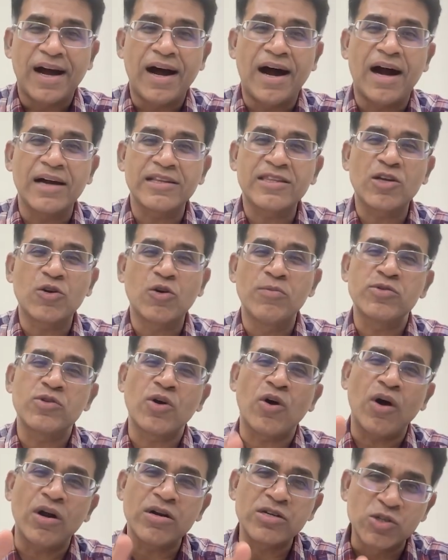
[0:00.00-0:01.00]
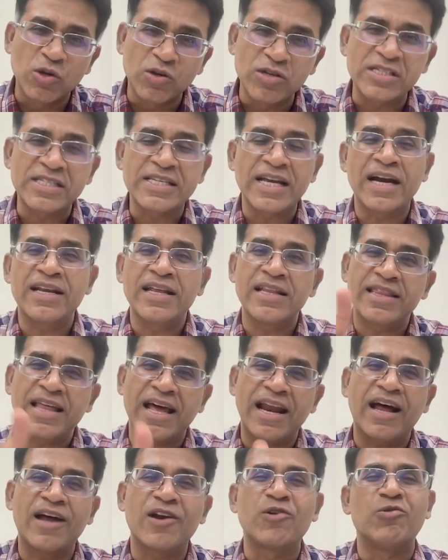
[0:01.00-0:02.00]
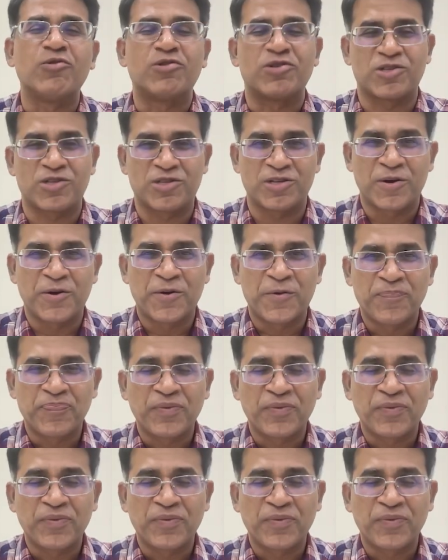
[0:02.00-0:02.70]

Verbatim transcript: Arthur Holmes also said there are roots.